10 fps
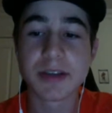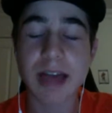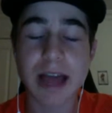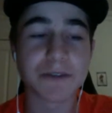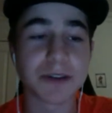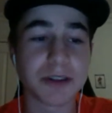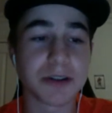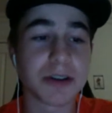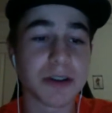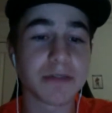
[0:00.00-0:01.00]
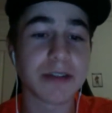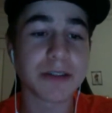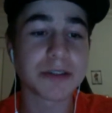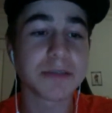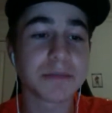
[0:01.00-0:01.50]
Have another
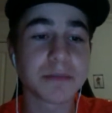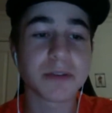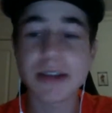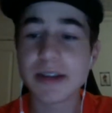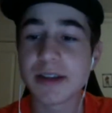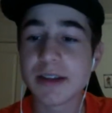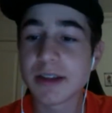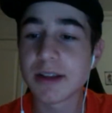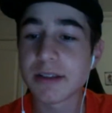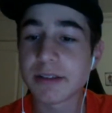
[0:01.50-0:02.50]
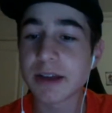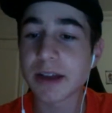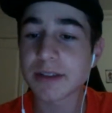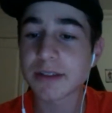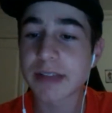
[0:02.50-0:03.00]
fountain parade.
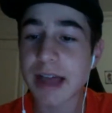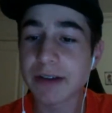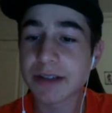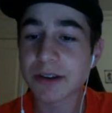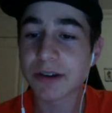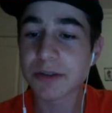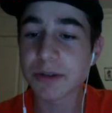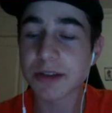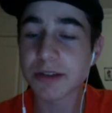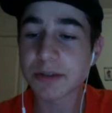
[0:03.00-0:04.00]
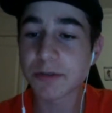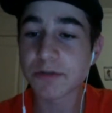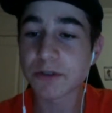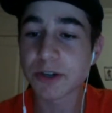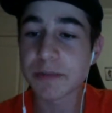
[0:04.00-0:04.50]
Thoughts on the Dallas Stars roster
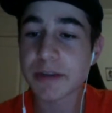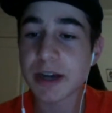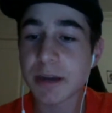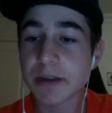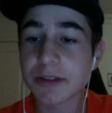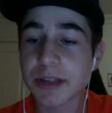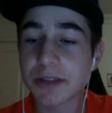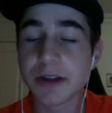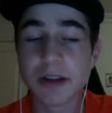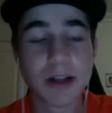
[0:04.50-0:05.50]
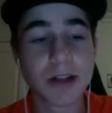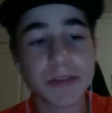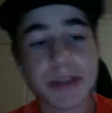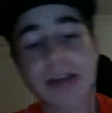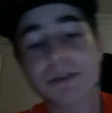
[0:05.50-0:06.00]
before to be a cup contender?
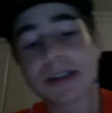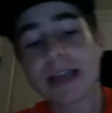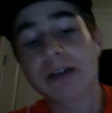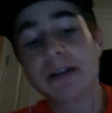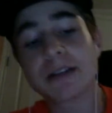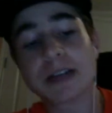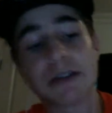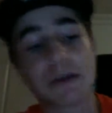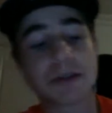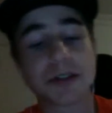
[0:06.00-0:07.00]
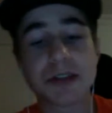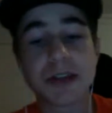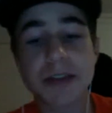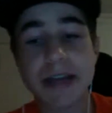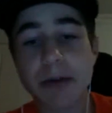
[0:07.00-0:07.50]
I like Dallas, and I like what they
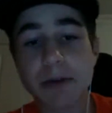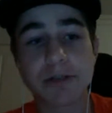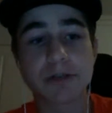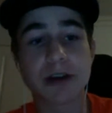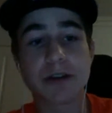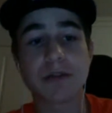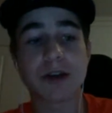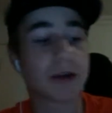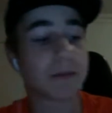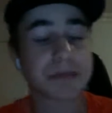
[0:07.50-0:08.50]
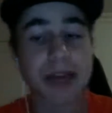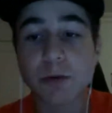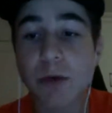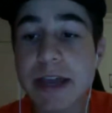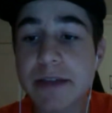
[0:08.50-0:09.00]
did. They got rid of a lot of dead
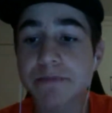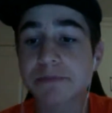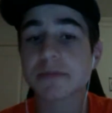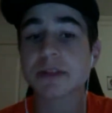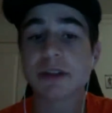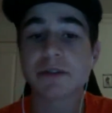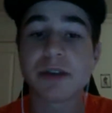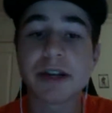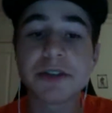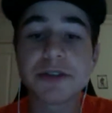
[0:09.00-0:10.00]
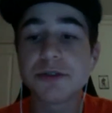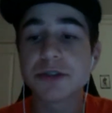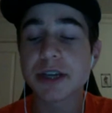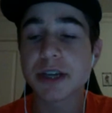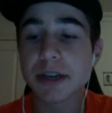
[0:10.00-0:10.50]
weight, like Valerian
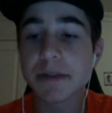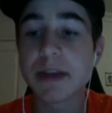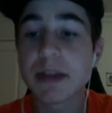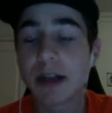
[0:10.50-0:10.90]
Nichushkin.